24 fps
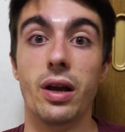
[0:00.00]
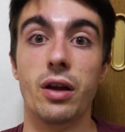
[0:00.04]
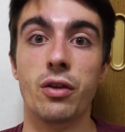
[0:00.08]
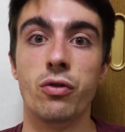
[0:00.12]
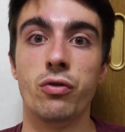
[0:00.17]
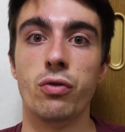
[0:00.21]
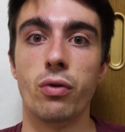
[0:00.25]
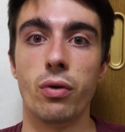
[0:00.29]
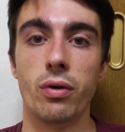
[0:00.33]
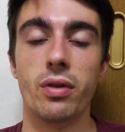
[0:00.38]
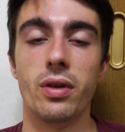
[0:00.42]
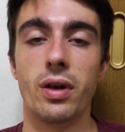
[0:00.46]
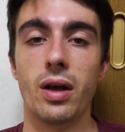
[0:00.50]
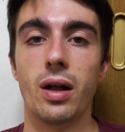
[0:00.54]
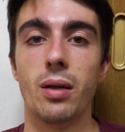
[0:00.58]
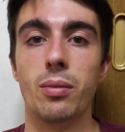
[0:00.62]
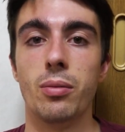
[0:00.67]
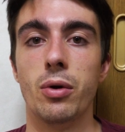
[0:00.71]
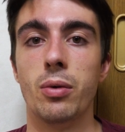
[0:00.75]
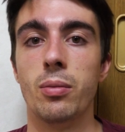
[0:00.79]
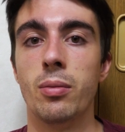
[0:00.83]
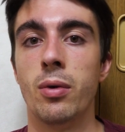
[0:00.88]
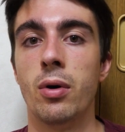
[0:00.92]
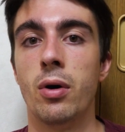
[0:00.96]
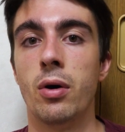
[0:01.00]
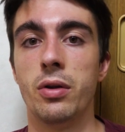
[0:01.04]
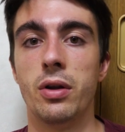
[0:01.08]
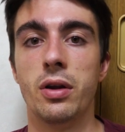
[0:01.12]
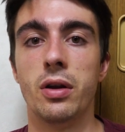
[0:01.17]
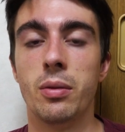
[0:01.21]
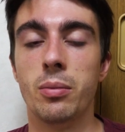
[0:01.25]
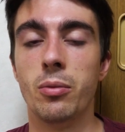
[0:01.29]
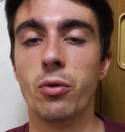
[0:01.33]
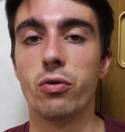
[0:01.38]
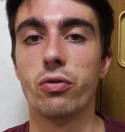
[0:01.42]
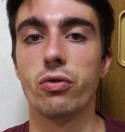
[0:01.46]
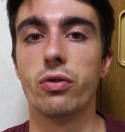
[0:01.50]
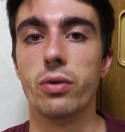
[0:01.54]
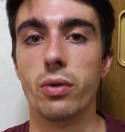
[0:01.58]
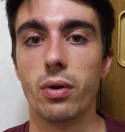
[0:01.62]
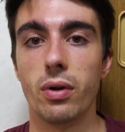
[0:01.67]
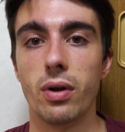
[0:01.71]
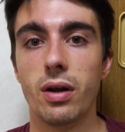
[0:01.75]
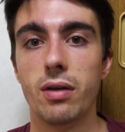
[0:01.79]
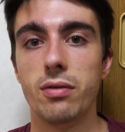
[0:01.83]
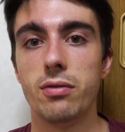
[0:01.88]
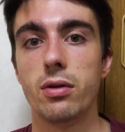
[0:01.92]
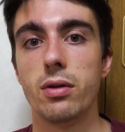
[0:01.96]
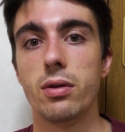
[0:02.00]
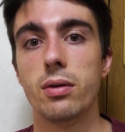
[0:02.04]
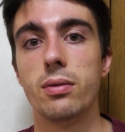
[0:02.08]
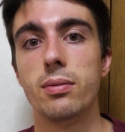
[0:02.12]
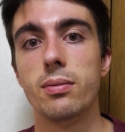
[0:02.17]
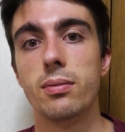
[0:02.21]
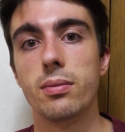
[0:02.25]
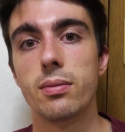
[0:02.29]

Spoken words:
enjoy the album on an emotional level.